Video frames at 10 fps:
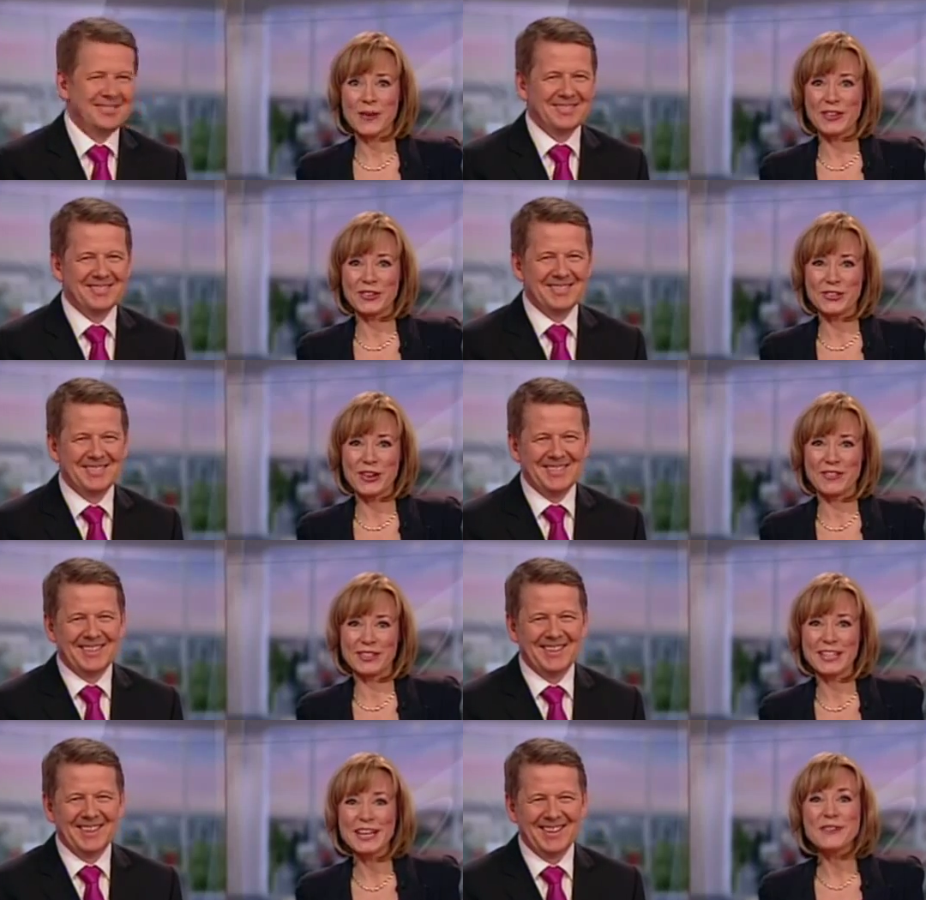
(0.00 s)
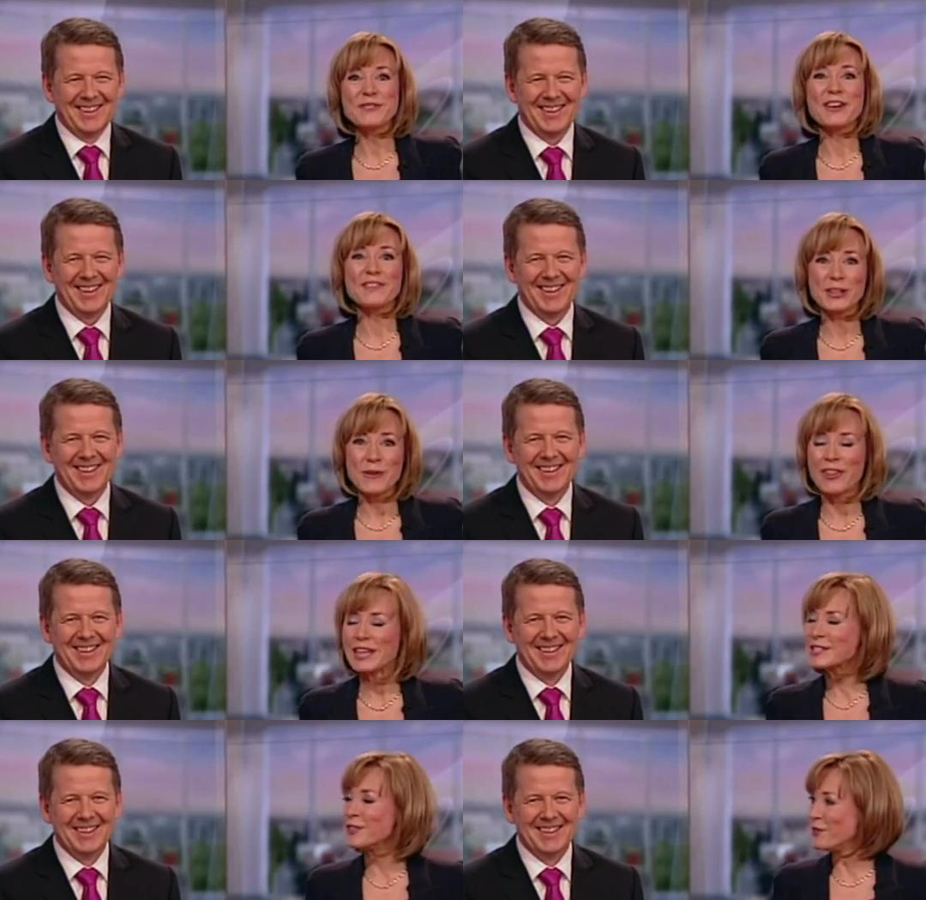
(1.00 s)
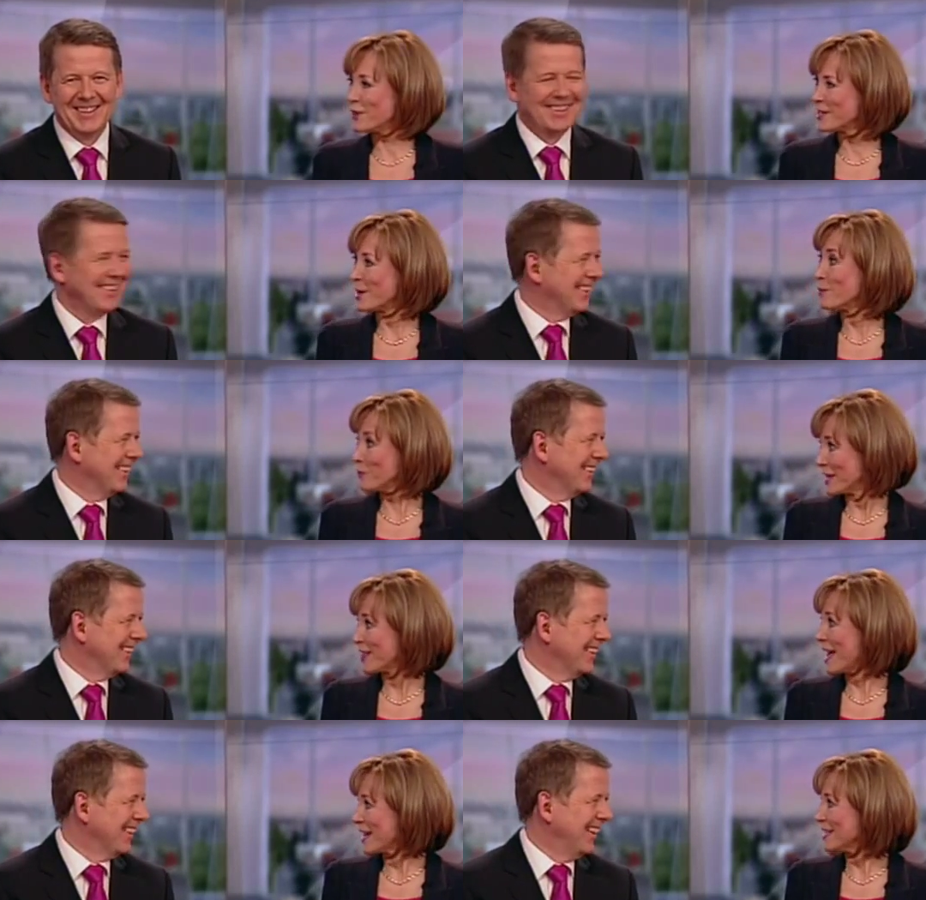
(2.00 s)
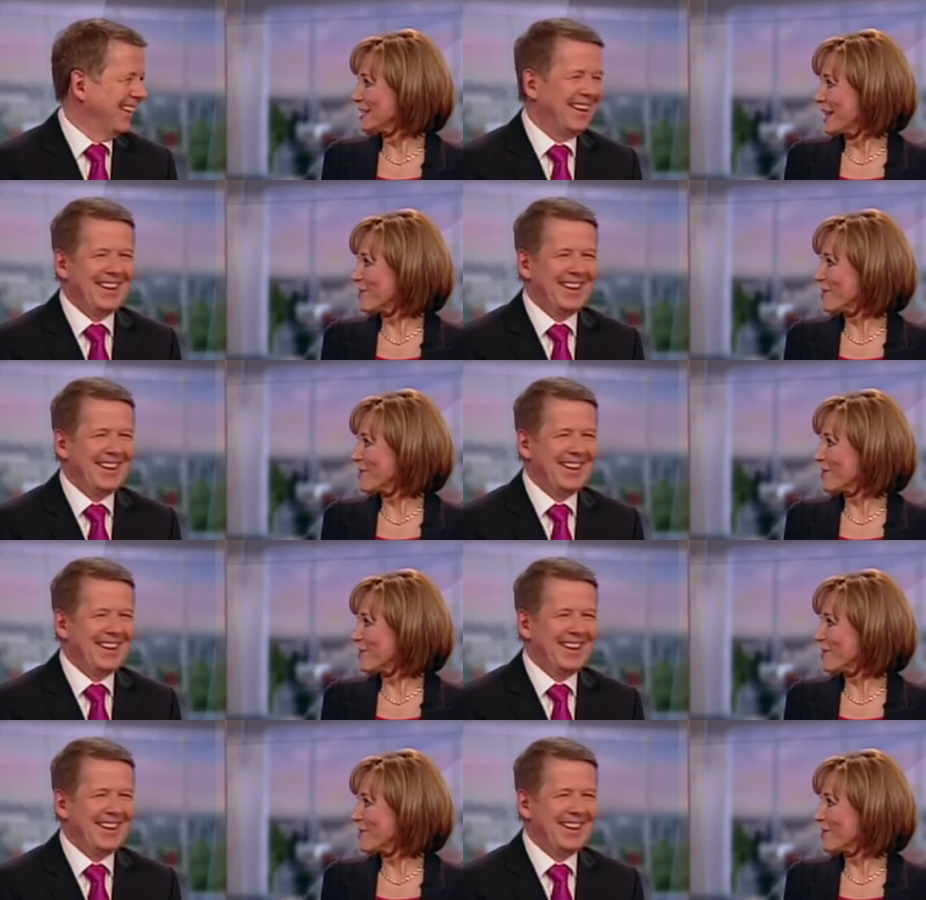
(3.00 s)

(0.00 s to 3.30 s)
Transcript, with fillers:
Speaker 1: news, weather and travel wherever you are. That's the first time you've said that in